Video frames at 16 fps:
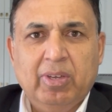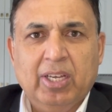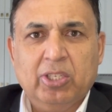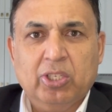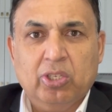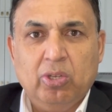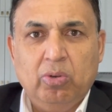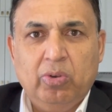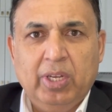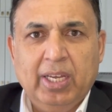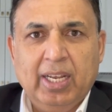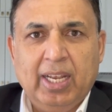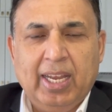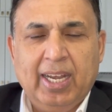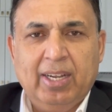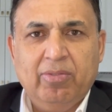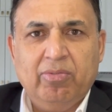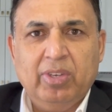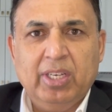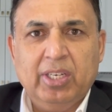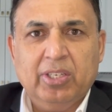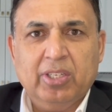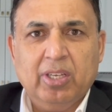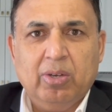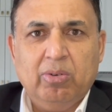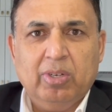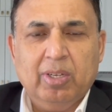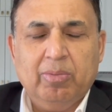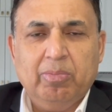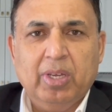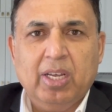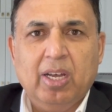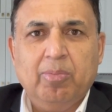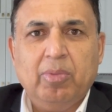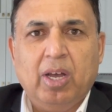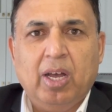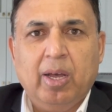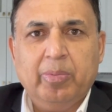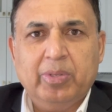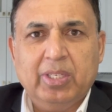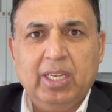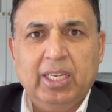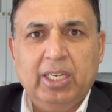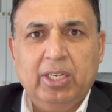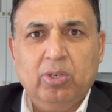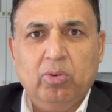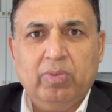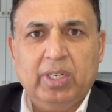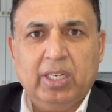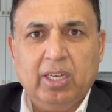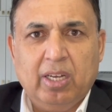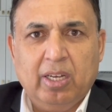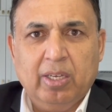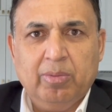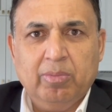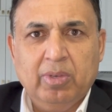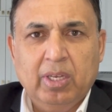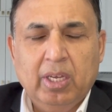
excluding land, wears out and become obsolete over time.